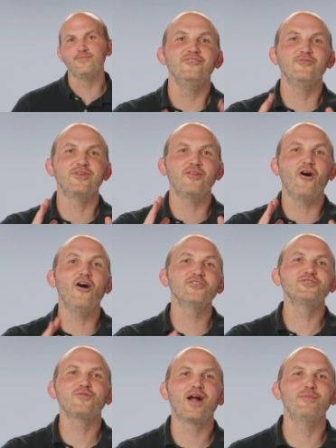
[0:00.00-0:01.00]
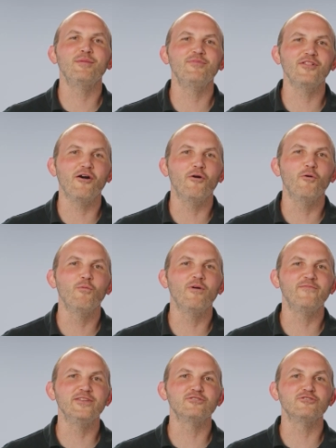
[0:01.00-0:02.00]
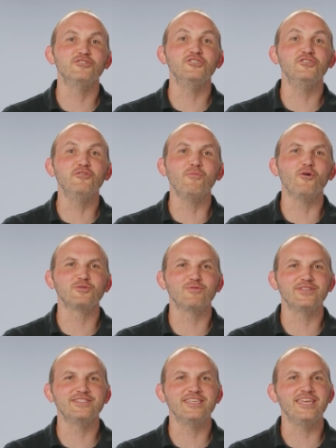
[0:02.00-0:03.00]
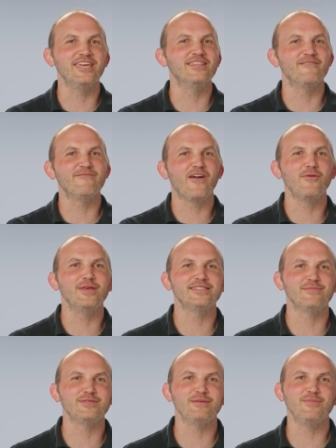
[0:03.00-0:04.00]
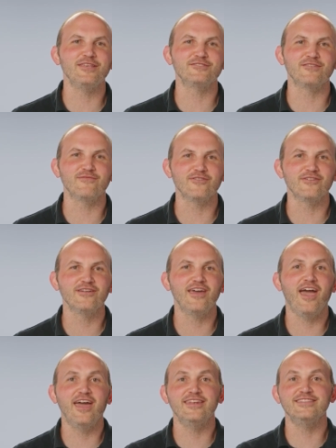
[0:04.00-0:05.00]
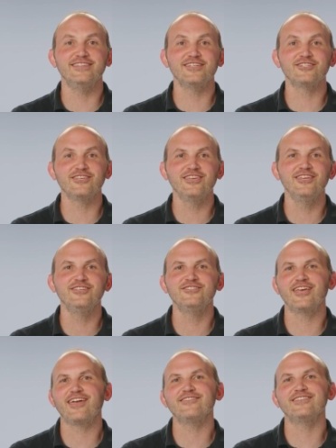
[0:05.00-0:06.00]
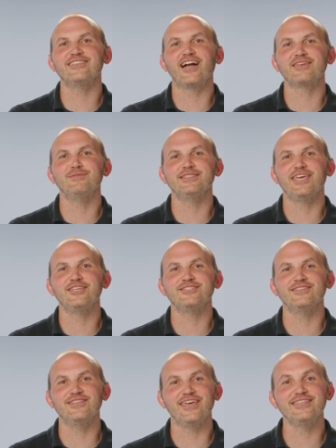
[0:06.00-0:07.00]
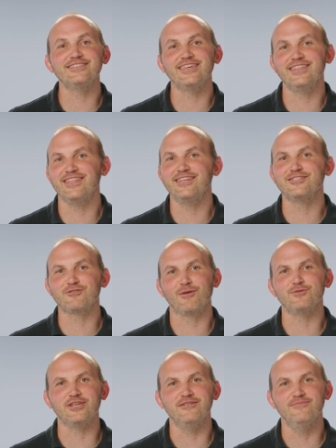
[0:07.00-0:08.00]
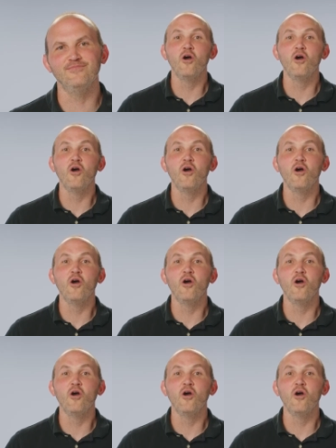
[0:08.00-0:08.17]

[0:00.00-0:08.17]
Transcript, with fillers: You can also comment below what features you most want to see in the Firebase MCP server. And additionally, check out the documentation linked in the description.